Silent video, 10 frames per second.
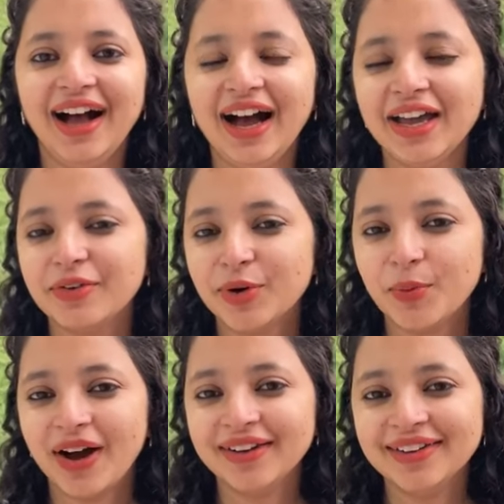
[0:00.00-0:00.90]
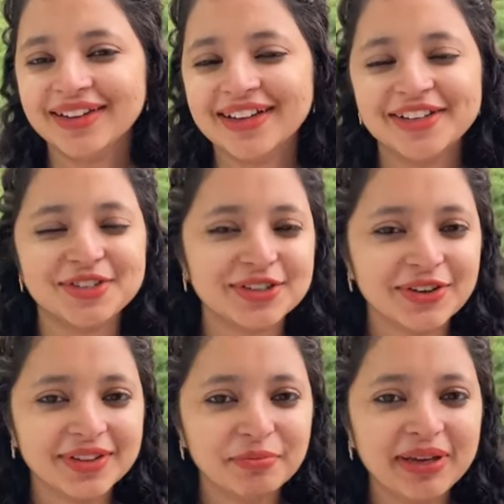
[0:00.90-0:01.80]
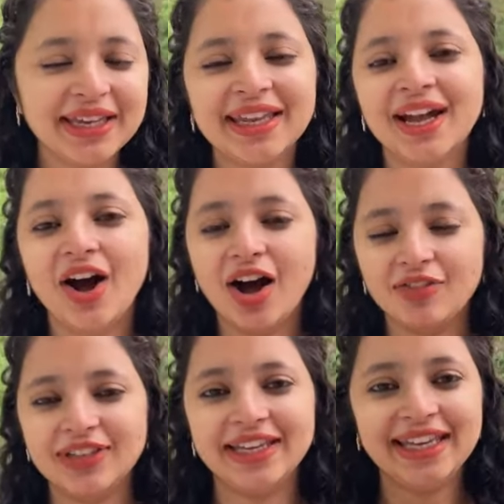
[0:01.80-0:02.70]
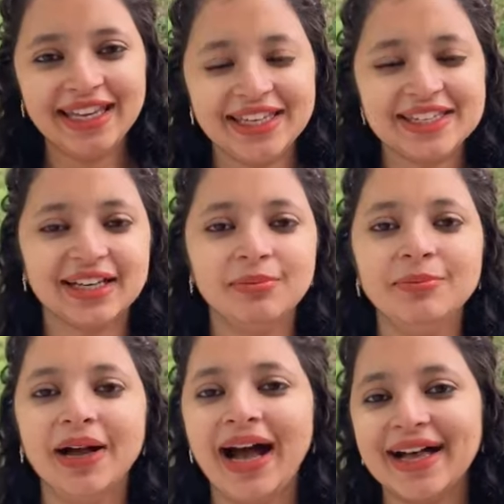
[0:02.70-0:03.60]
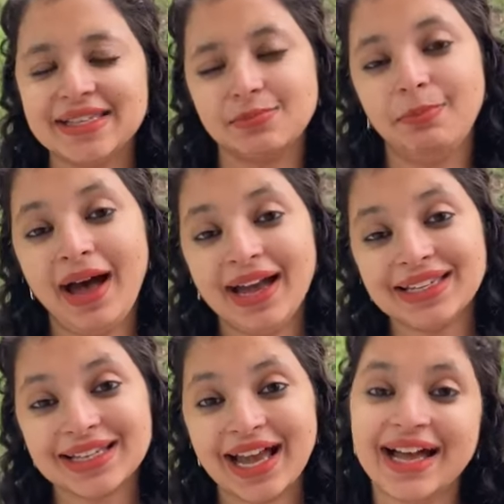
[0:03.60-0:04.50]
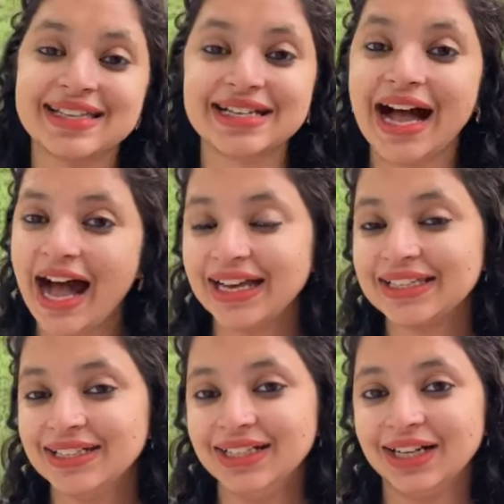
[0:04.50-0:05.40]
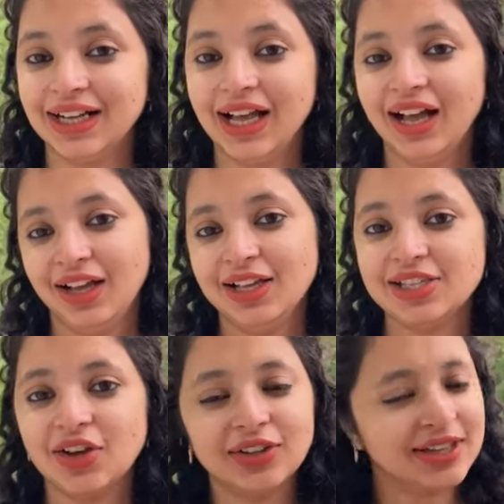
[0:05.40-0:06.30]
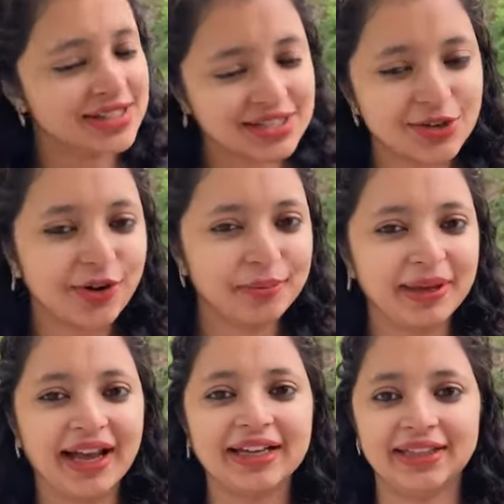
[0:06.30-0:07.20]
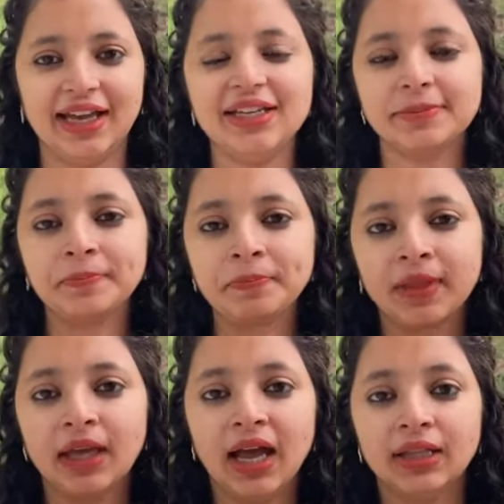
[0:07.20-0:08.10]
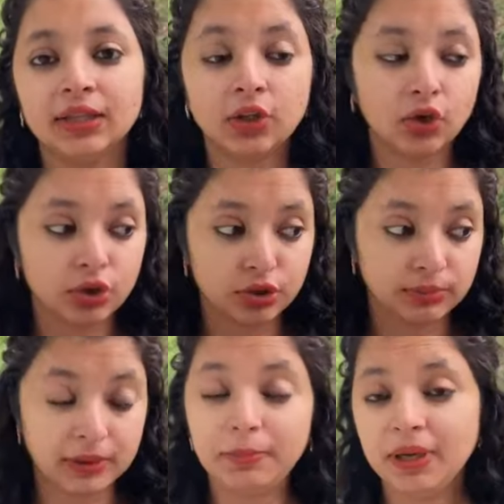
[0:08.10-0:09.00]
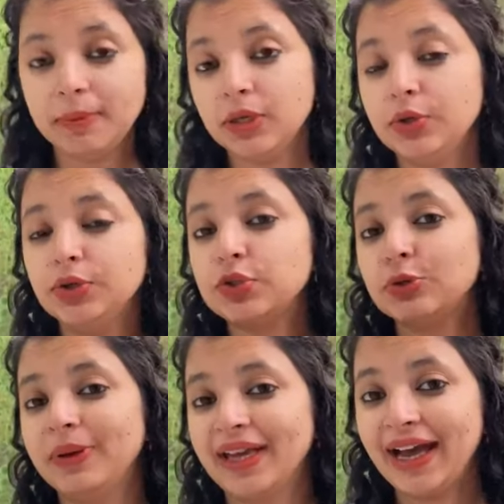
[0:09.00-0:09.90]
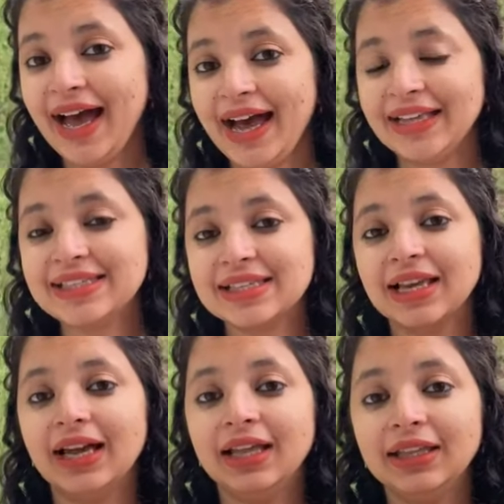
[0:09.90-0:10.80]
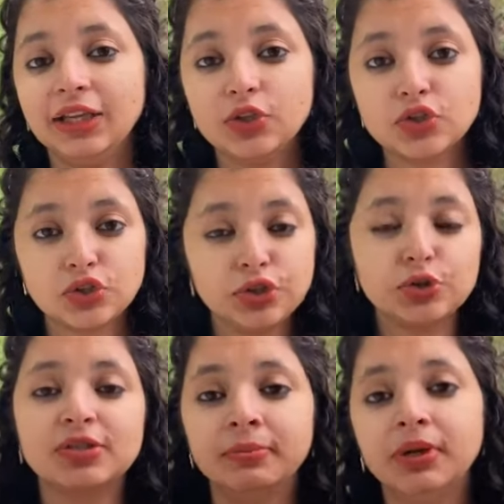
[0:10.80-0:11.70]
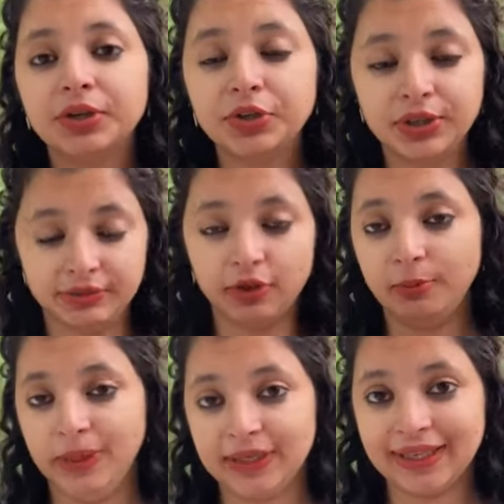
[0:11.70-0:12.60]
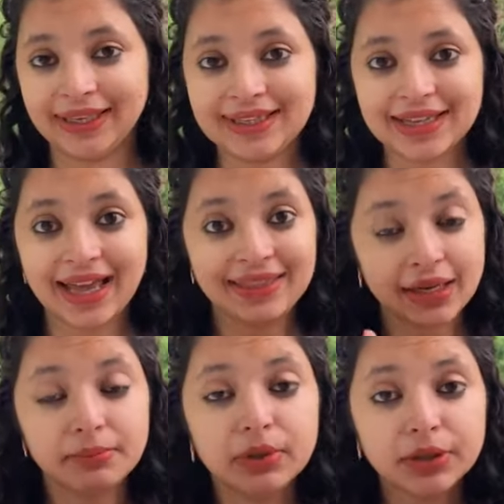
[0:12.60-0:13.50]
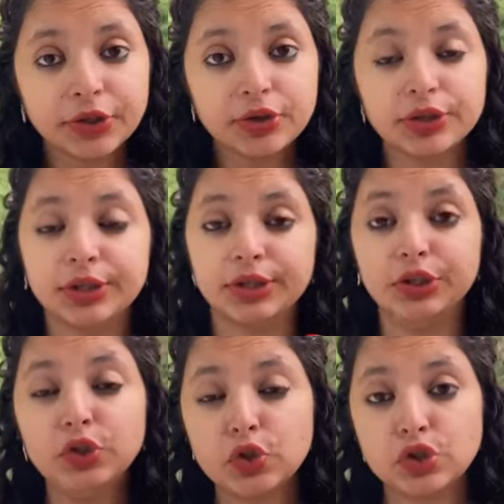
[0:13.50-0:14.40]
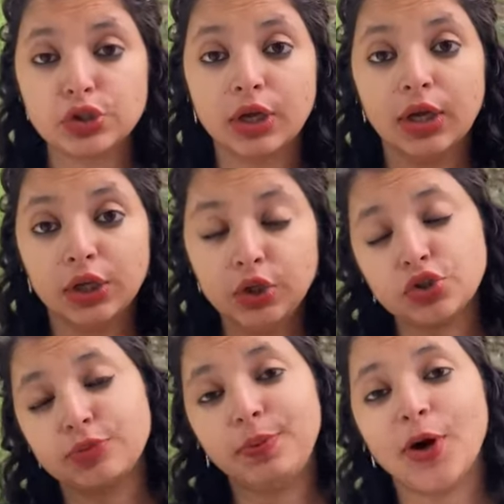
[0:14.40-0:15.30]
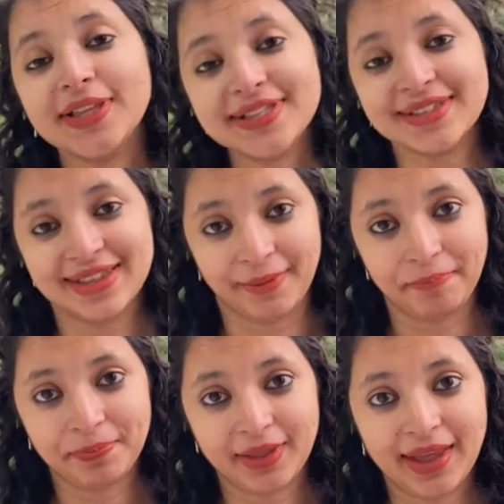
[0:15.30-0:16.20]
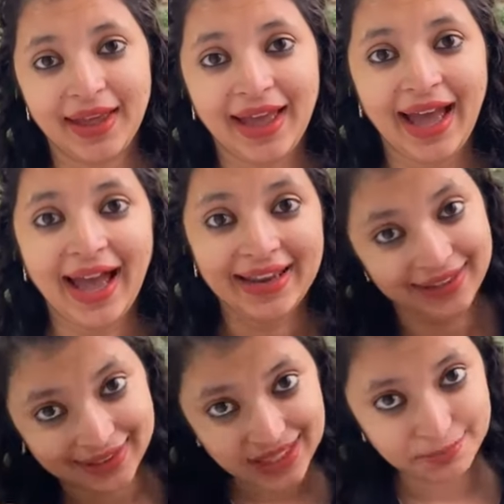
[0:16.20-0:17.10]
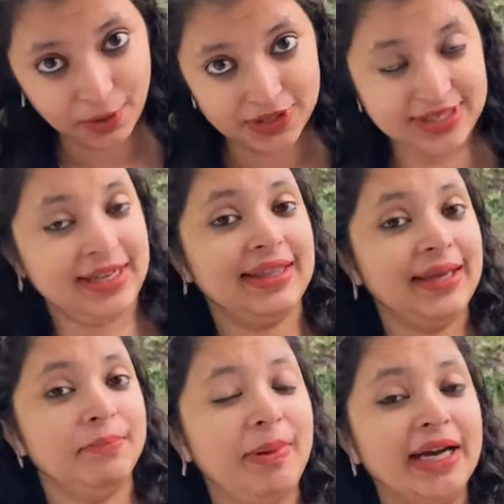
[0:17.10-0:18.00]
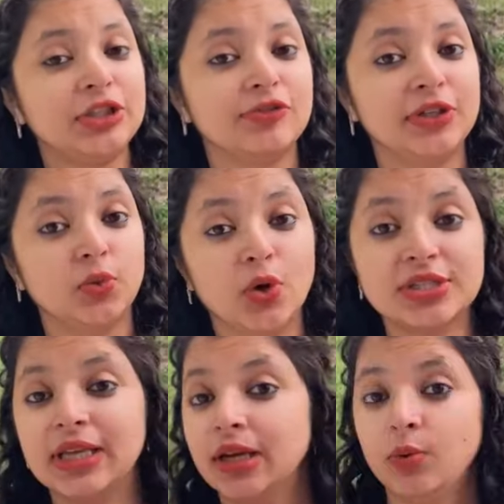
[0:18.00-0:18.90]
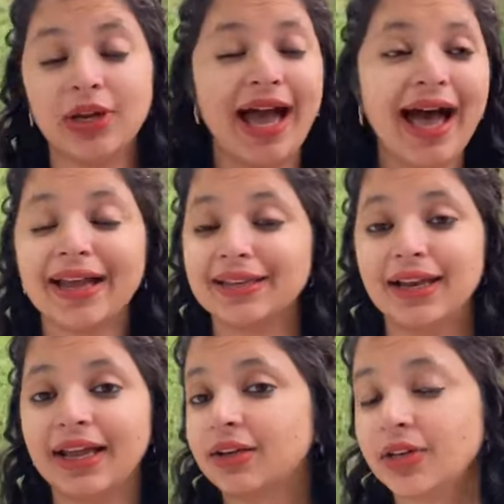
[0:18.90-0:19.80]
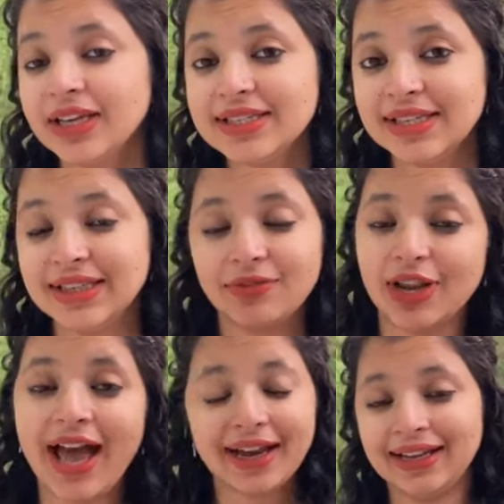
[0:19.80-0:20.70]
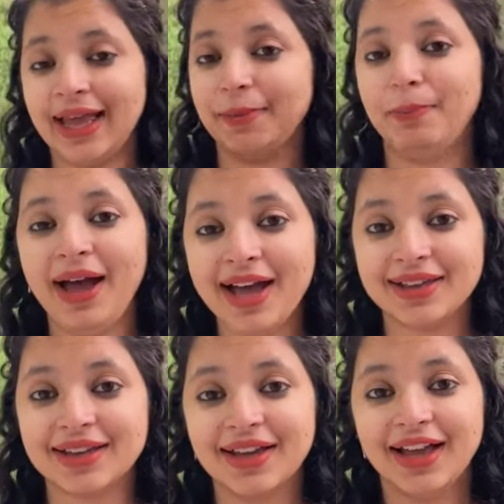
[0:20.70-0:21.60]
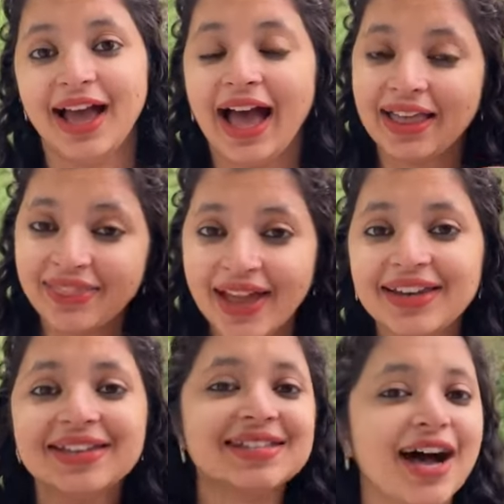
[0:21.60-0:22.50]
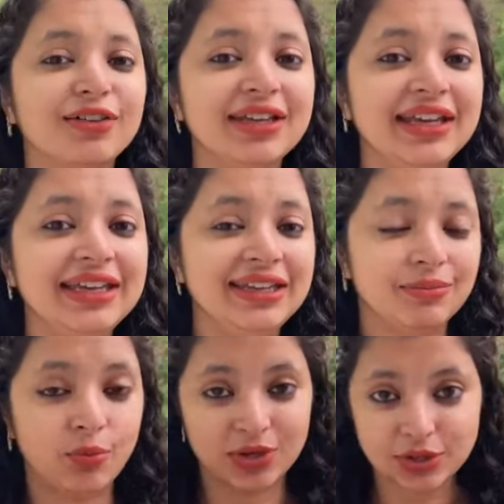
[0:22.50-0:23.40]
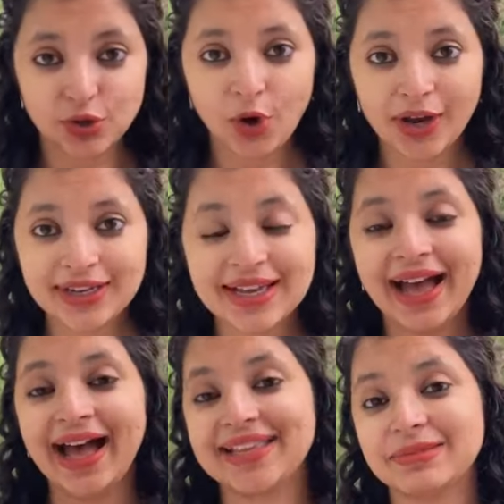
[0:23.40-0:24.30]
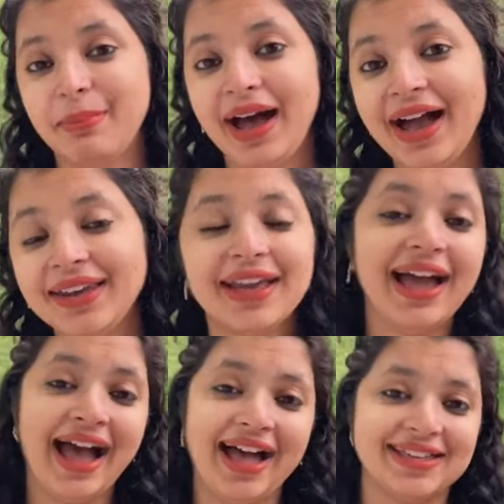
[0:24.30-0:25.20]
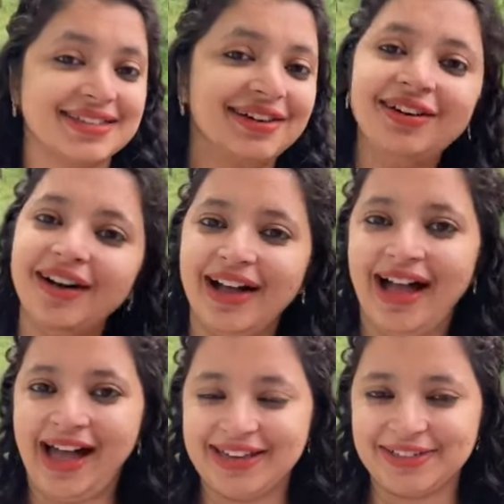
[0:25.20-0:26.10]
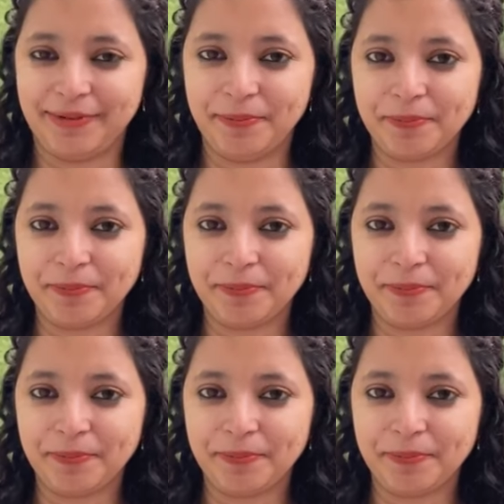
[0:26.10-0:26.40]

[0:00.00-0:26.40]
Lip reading: Hi everyone. Do you know the meaning of the idiom as mad as a hatter? So there's a story behind that. The people who used to make hats, they used to use mercury from making it, and that mercury used to poison them. And this poisoning, the impact of it was they would act like crazy, they would act like mad. And that is how the idiom was coined, as mad as a hatter.